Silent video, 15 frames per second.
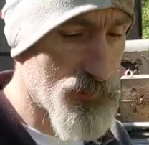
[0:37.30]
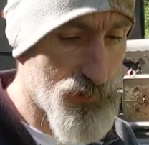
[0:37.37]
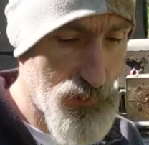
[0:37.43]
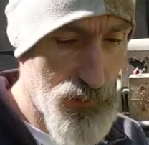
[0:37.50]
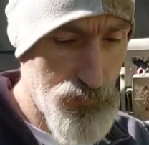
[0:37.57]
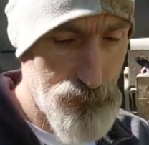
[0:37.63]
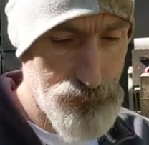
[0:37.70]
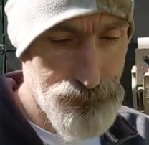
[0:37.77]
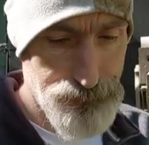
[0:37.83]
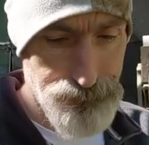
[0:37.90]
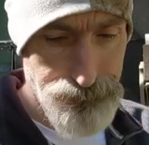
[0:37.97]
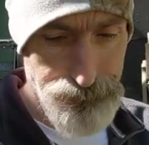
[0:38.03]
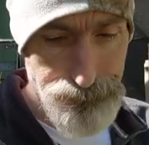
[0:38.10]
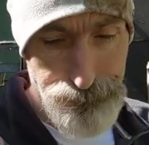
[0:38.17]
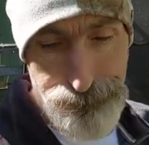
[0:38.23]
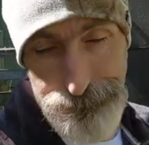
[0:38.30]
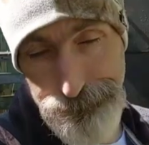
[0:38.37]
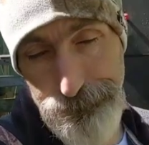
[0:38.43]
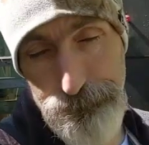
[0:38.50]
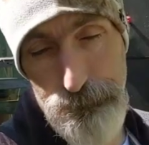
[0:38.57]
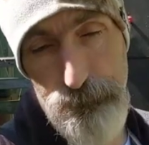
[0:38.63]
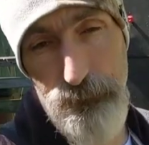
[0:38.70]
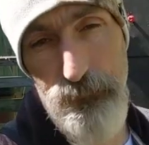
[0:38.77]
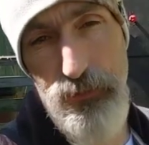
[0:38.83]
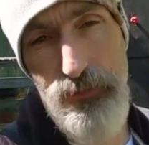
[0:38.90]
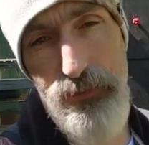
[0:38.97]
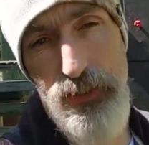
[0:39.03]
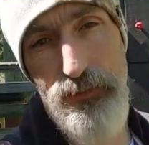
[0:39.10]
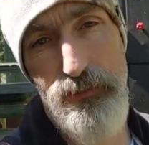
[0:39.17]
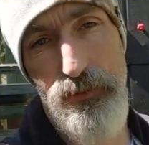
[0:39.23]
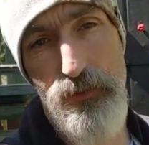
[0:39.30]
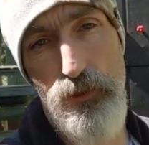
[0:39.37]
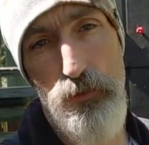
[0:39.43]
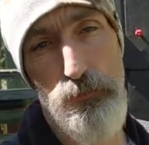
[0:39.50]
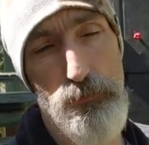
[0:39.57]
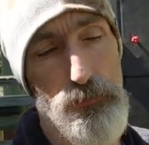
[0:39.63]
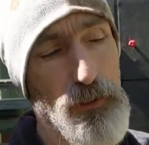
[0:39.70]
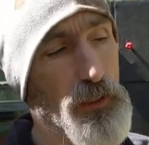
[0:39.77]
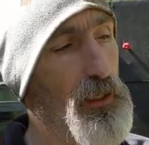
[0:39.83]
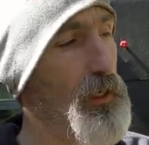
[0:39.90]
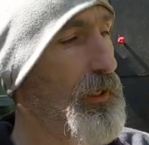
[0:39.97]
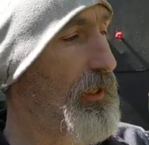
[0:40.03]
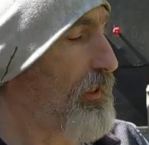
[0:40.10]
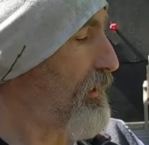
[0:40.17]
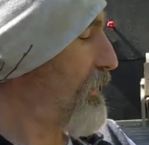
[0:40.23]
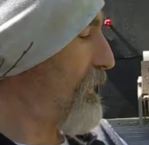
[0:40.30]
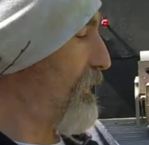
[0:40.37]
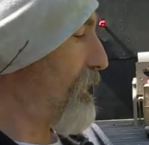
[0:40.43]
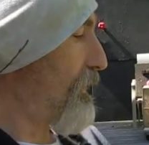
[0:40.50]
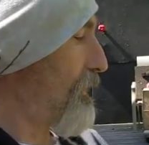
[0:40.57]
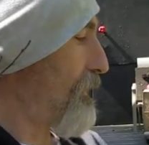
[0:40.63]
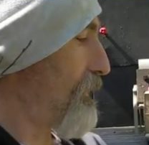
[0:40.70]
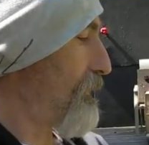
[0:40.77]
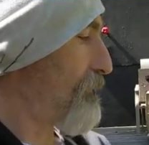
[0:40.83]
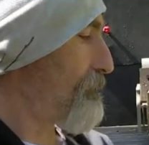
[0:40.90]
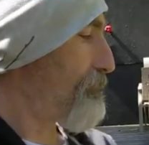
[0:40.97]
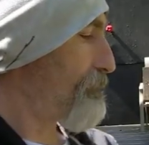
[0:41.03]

said, let's get to shooting. Uh,